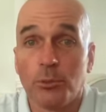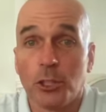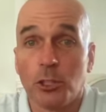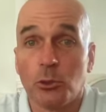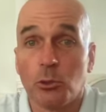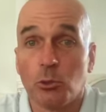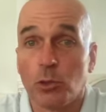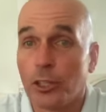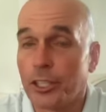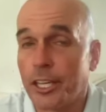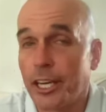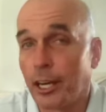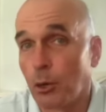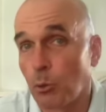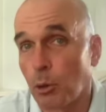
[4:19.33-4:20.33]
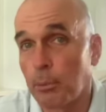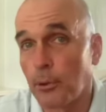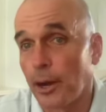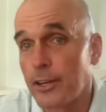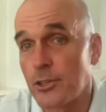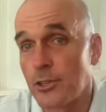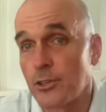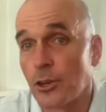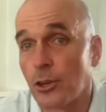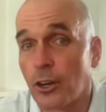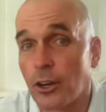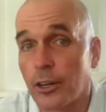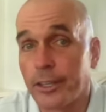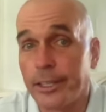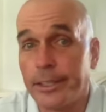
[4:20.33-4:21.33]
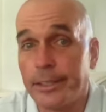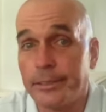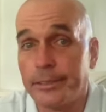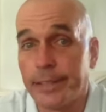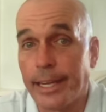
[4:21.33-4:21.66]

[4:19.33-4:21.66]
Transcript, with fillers: do you really care where prices are in